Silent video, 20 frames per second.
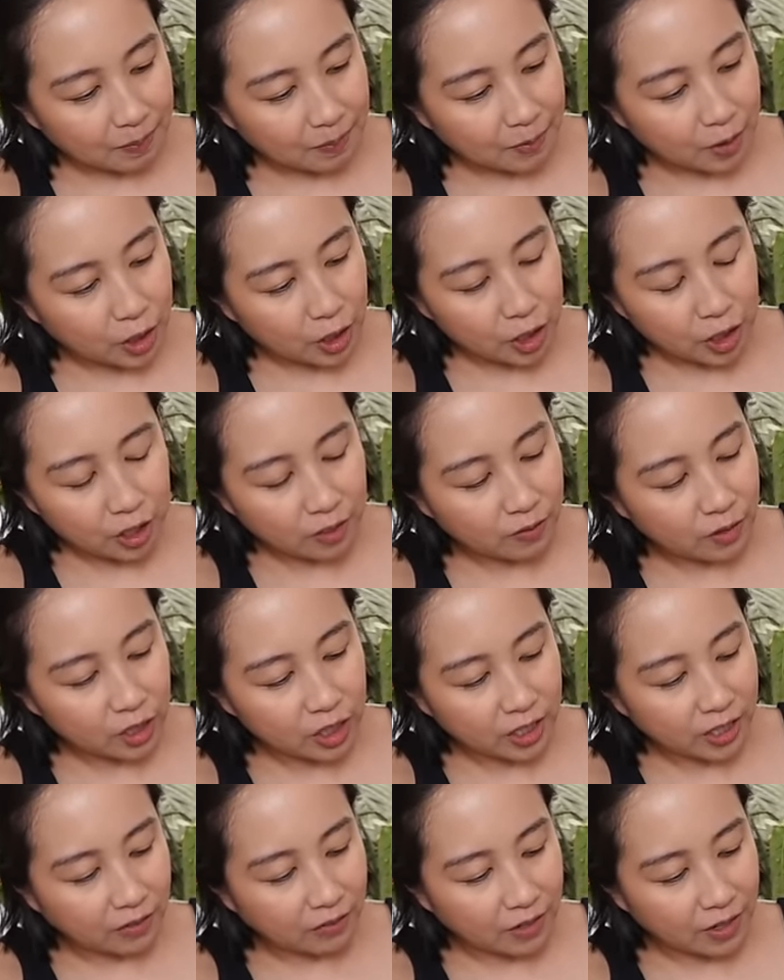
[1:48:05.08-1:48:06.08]
she should have
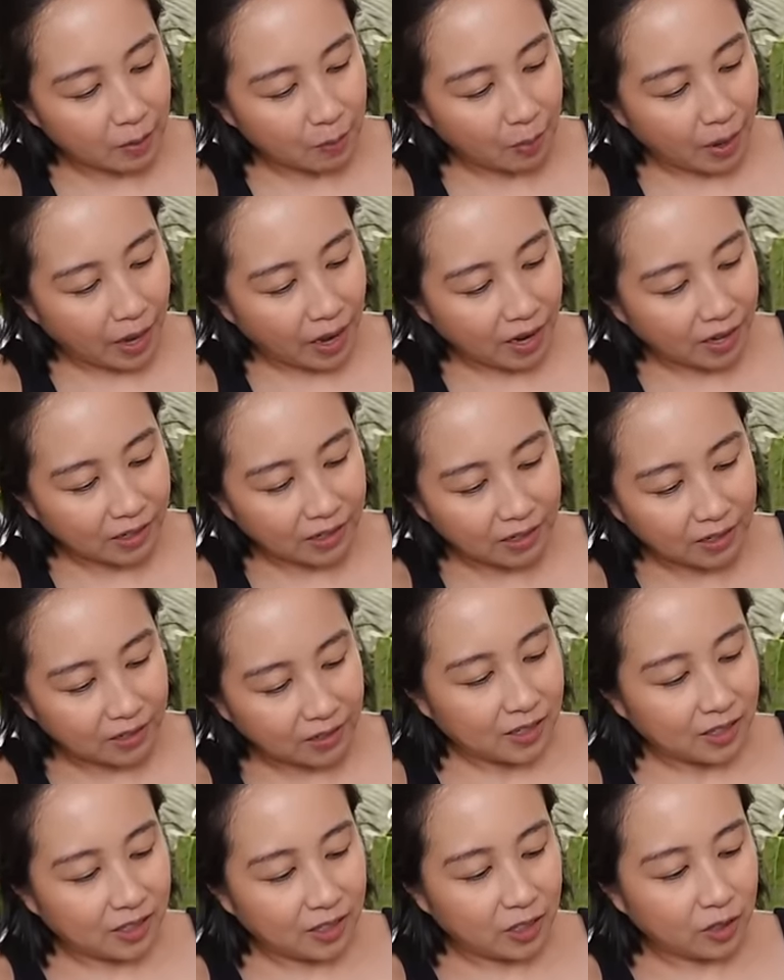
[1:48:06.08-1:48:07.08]
just given it back.
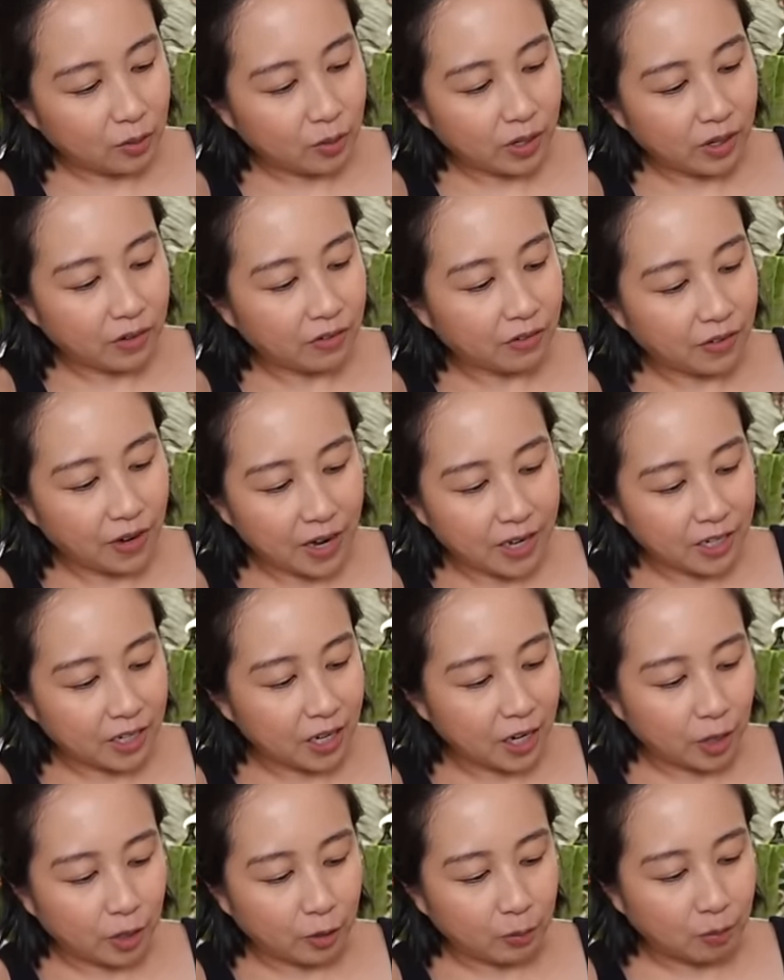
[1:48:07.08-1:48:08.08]
You can find
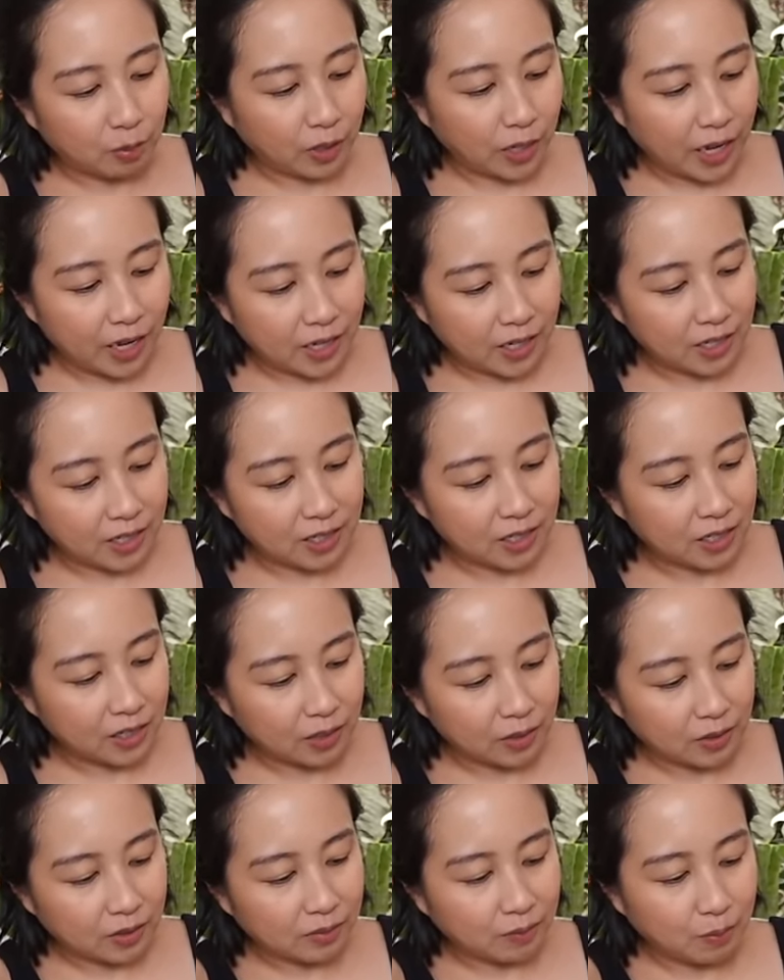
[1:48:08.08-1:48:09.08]
another plant
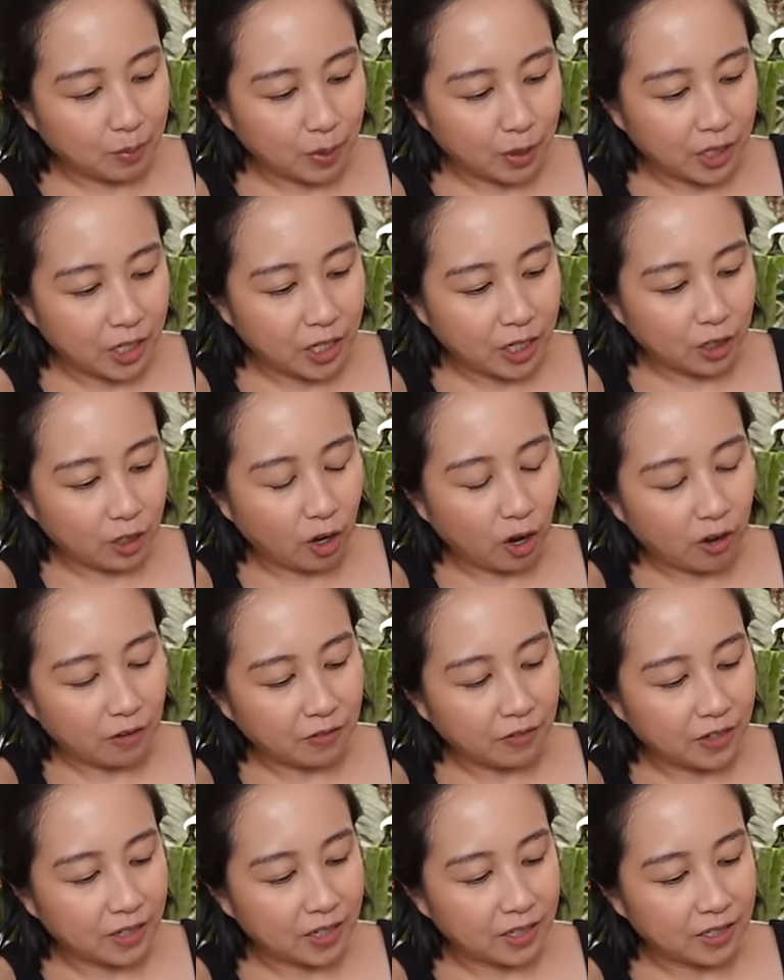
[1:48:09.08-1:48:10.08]
to put in your
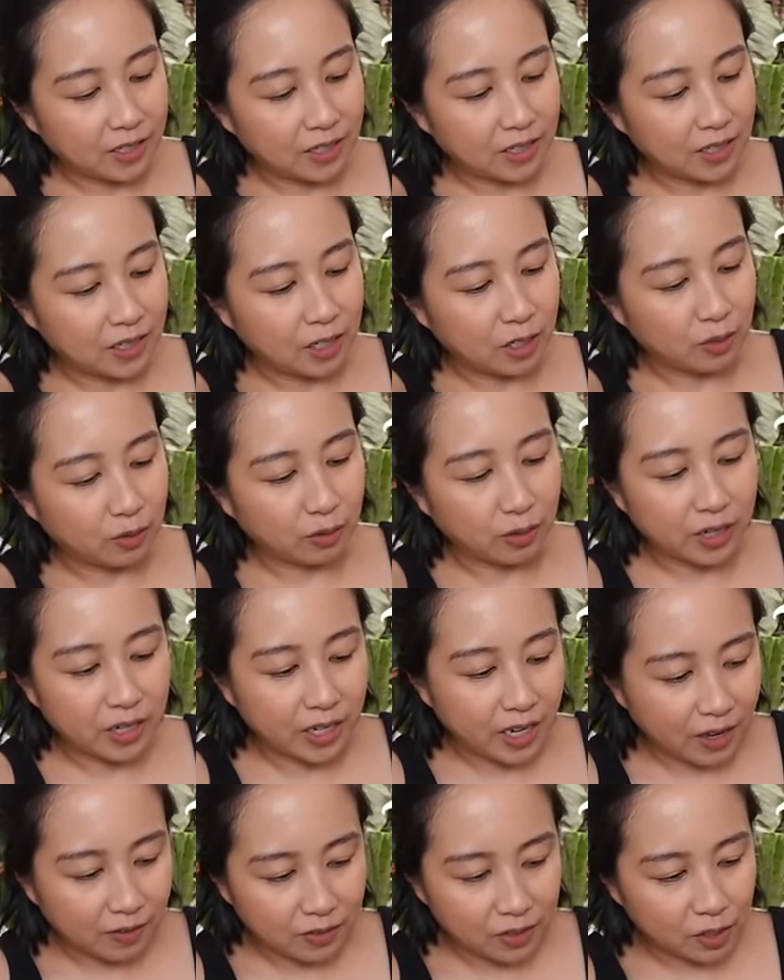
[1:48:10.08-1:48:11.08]
office, and you already
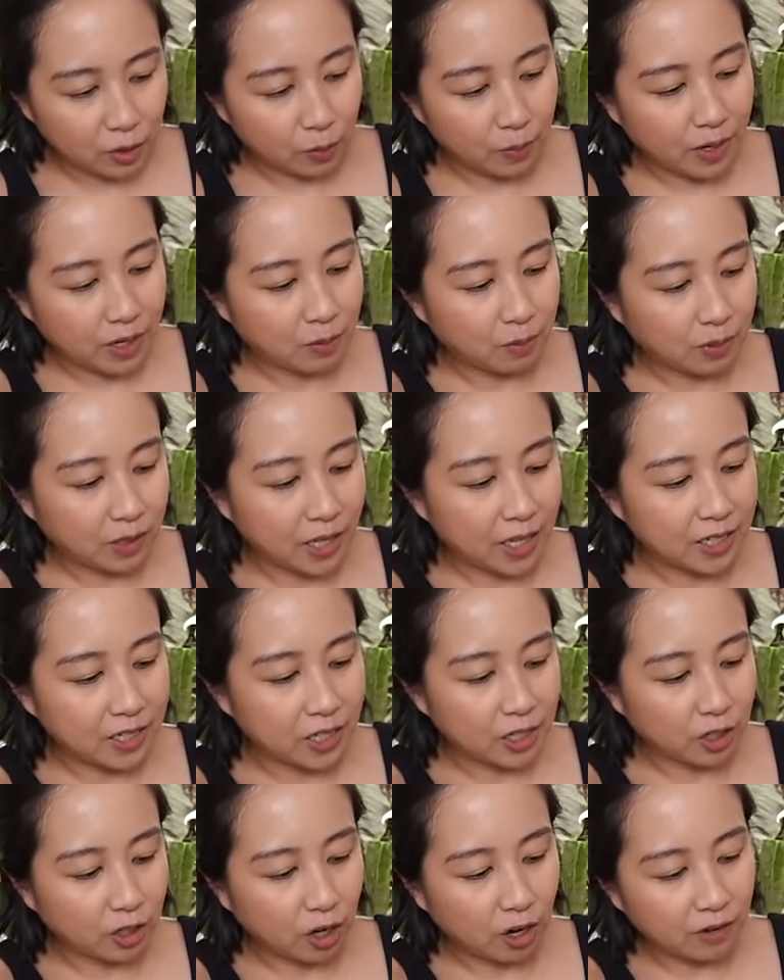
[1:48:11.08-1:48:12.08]
have so many plants
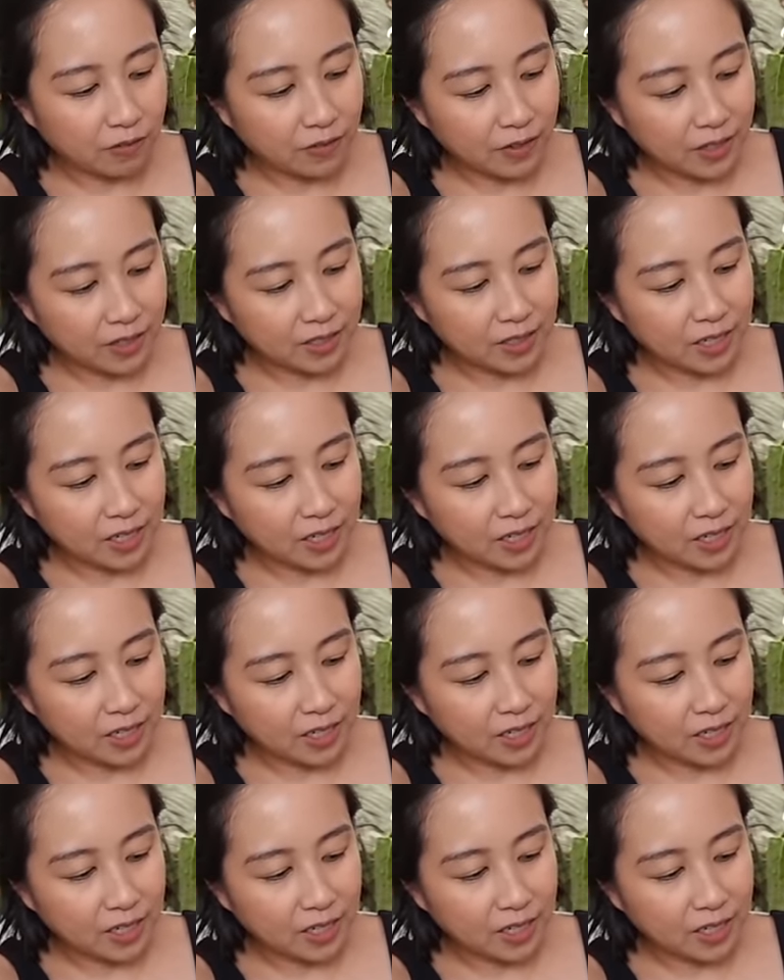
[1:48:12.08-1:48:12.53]
in your office.